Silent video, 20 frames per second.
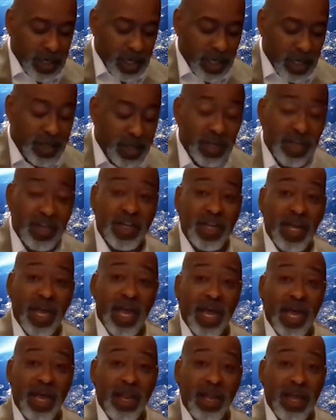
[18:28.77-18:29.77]
Jesus
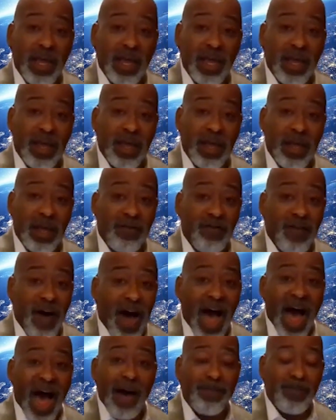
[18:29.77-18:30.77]
said,
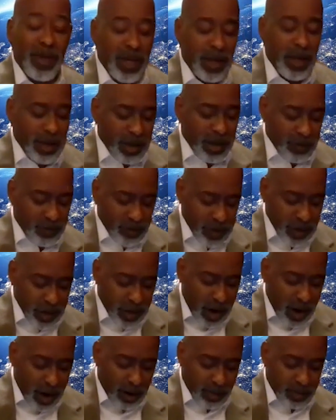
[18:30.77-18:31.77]
"If I be
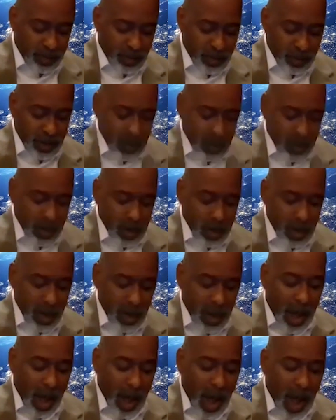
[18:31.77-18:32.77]
lifted up,
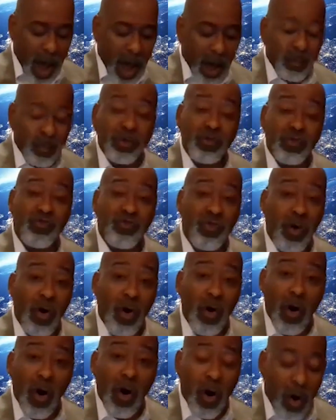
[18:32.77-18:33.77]
I will
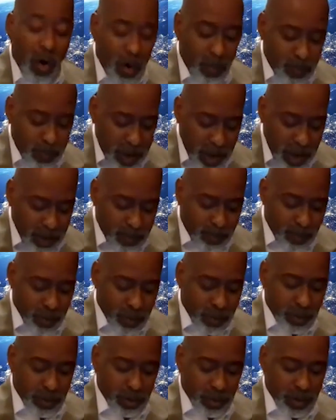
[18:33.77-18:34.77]
draw all people
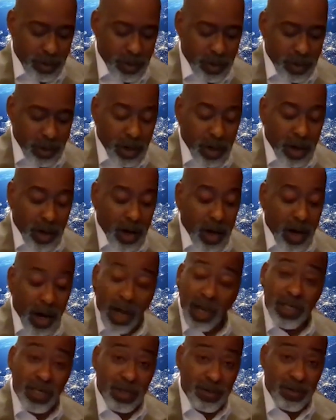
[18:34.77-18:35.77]

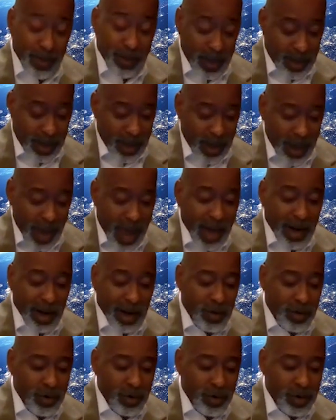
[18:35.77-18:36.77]
unto me."
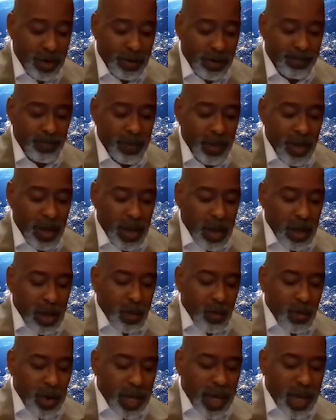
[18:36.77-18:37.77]
Hallelujah.
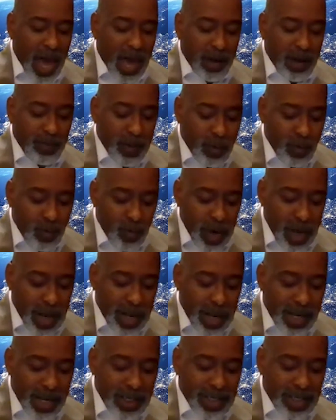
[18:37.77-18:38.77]
We got to be
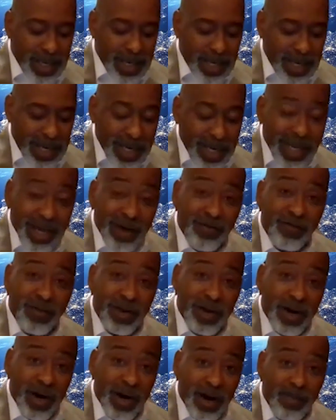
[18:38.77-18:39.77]
willing to
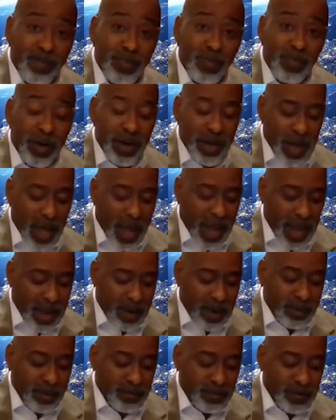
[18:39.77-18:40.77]
lift up the
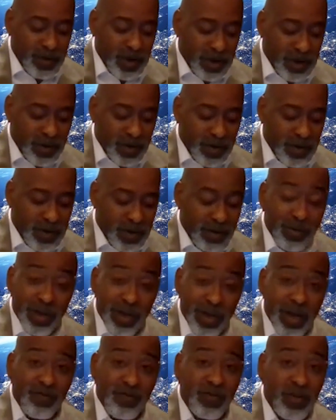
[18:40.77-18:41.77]
name of Jesus. He
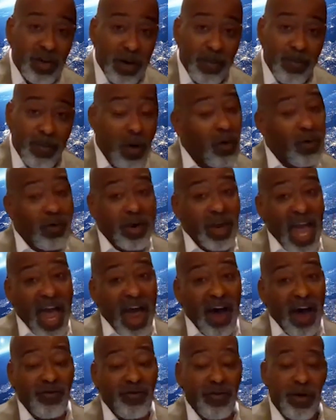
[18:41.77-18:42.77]
was lifted up on
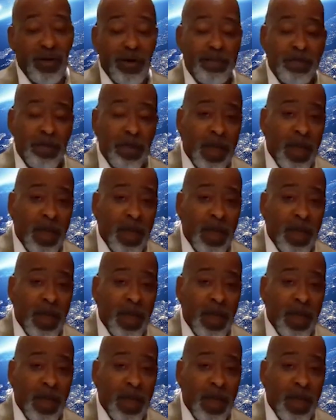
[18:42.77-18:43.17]
Calvary.